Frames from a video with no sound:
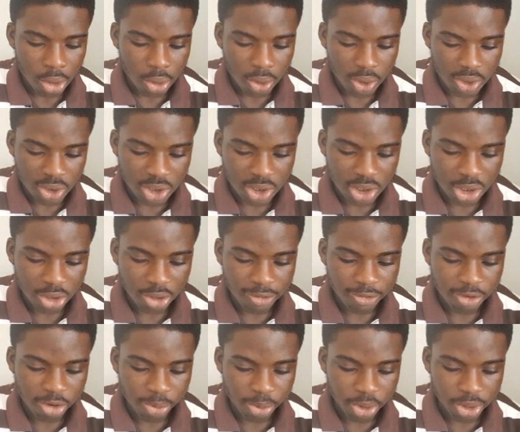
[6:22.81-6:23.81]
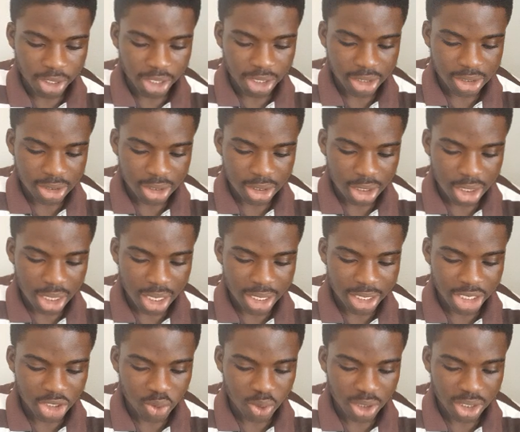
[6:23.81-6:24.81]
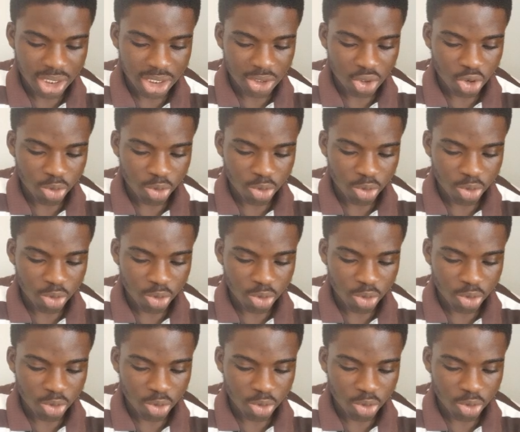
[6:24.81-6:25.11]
consisting of computers, a networking